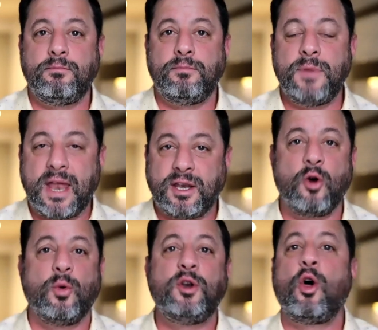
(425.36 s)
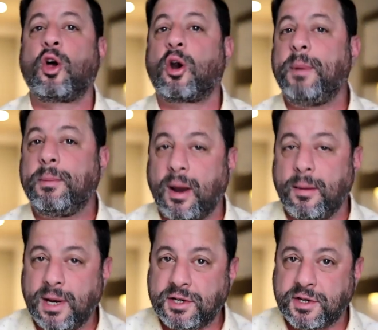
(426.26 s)
Netanyahu would no longer be prime
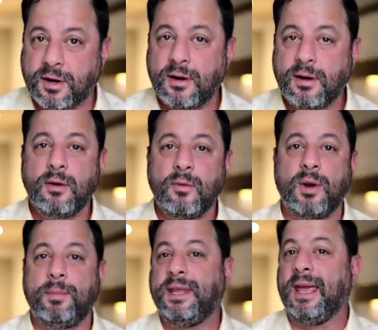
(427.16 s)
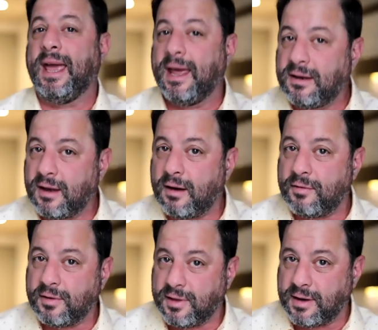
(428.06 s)
minister. Would it be the end of
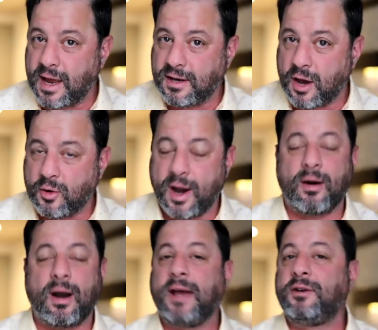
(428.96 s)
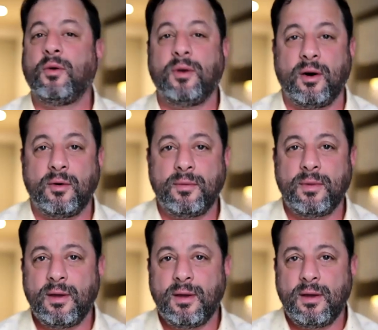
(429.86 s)
the Netanyahu era? I don't know.
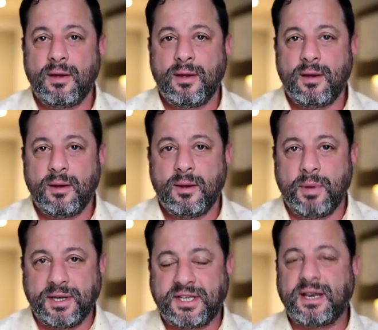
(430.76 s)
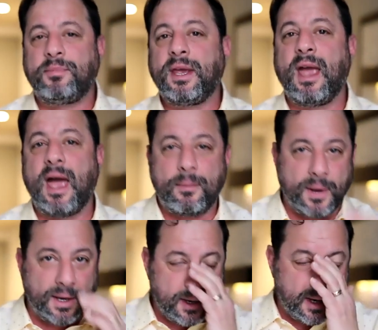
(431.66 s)
But something
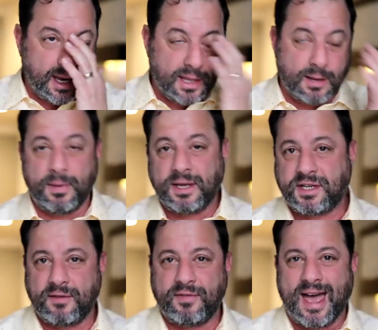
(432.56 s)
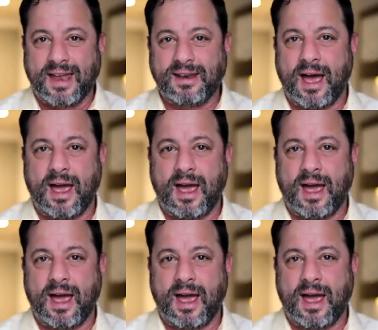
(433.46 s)
happened in the midst of that.